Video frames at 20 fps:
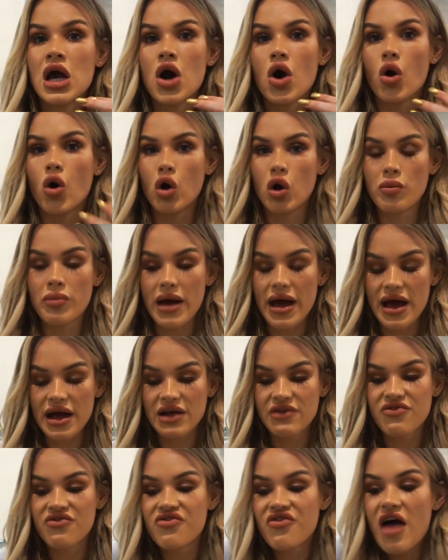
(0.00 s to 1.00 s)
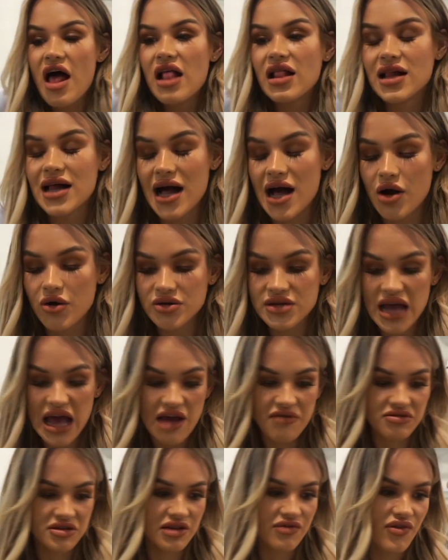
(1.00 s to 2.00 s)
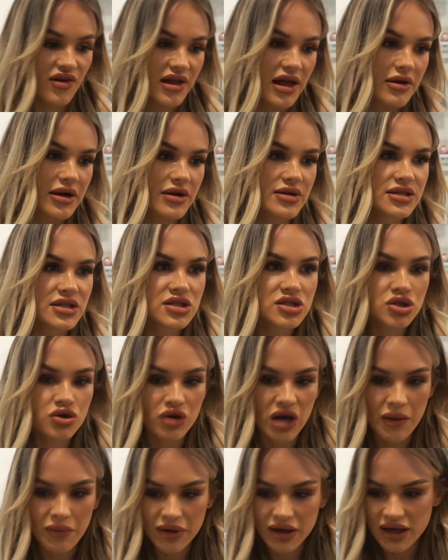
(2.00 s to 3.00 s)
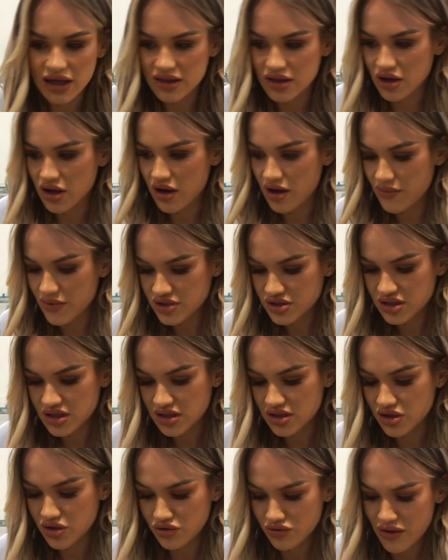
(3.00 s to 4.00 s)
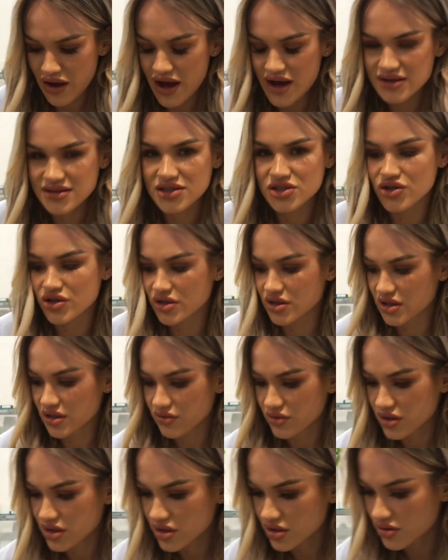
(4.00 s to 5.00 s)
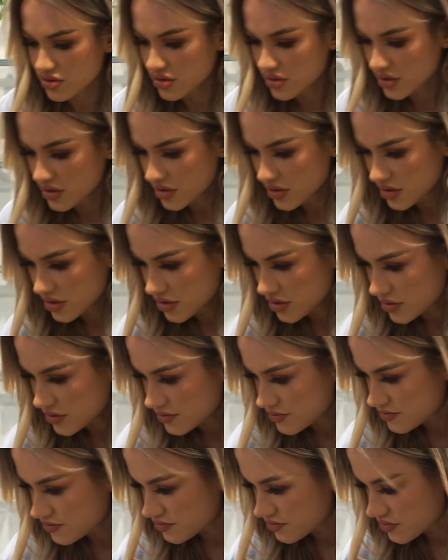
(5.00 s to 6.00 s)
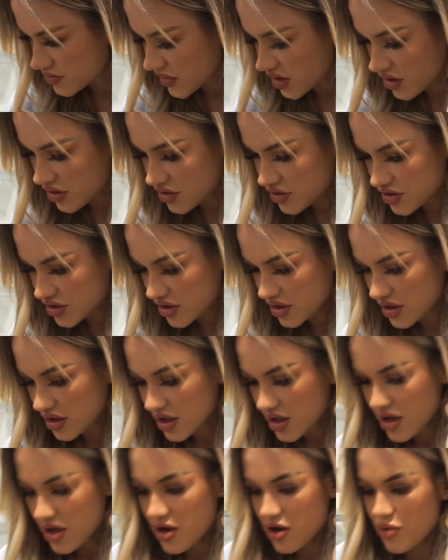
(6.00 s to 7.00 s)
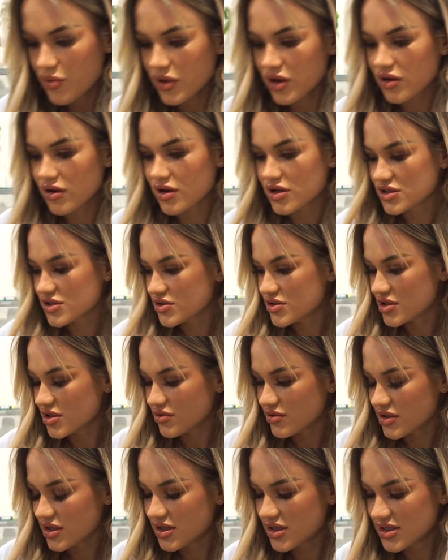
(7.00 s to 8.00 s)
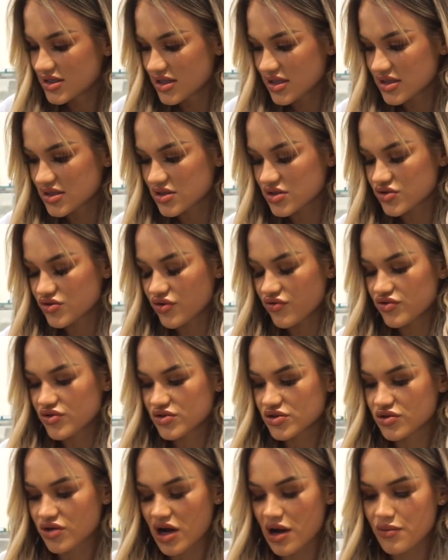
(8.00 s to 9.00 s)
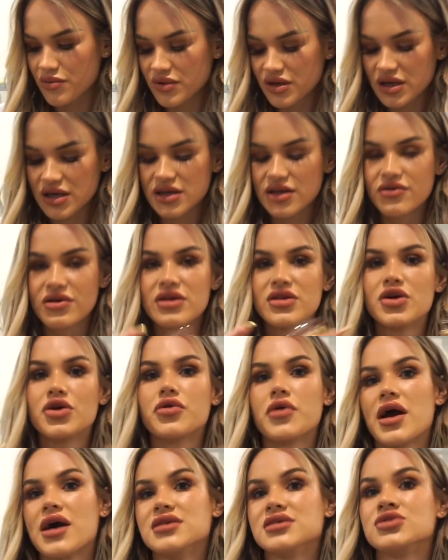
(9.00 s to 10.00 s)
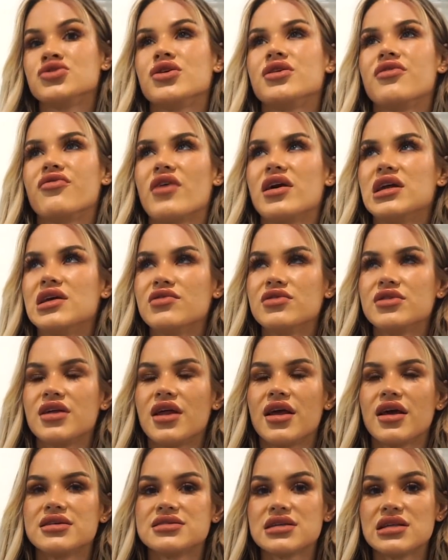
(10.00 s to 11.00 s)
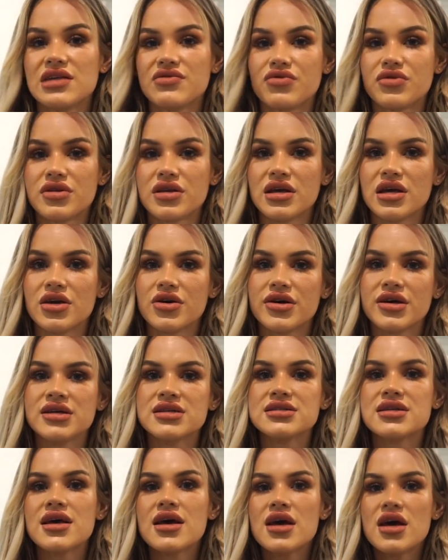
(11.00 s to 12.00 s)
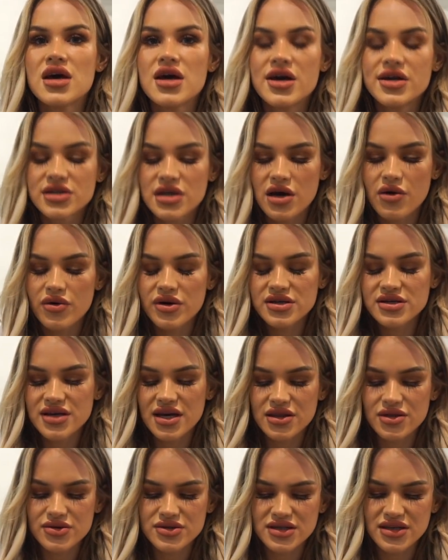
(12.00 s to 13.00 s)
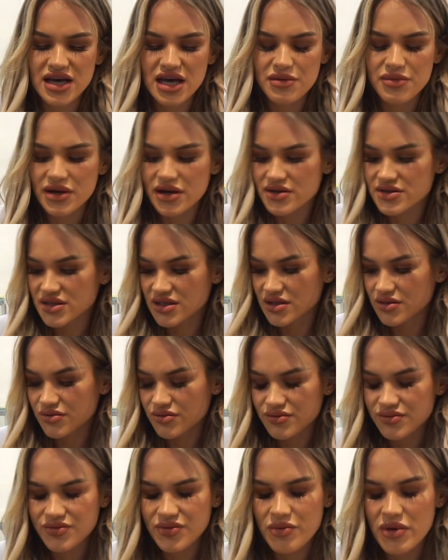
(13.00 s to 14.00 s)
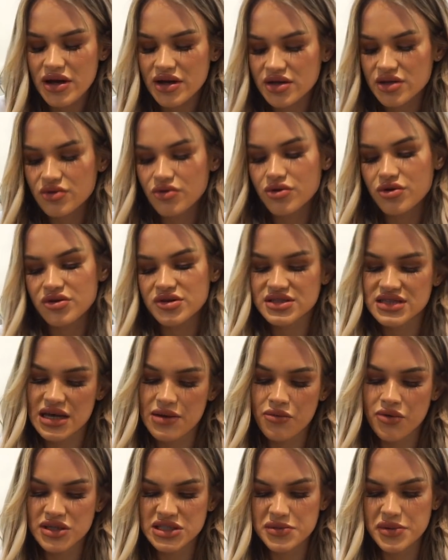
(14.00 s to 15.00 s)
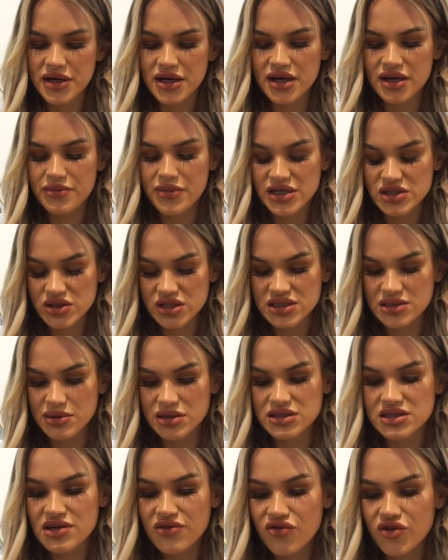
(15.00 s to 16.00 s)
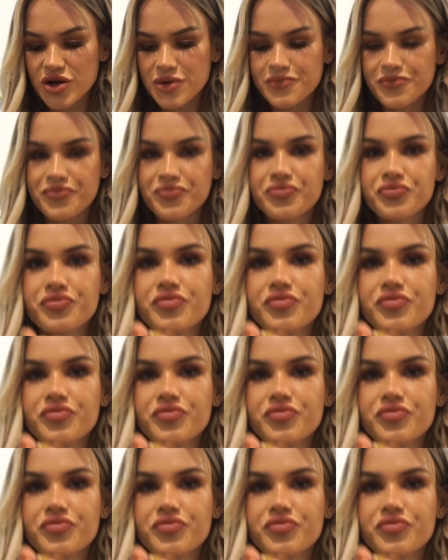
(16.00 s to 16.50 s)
whole bag fell out and everything fell out, and I was like scrambling in the, imagine like in the grass, like trying to, what are you, what are you took? Oh my gosh, I took one of these things scrambling in, in the ground, trying to find everything. I guess I left one of the earrings. So I wanted to get those again, but I was like, am I gonna order the same ones? I might as well get something different.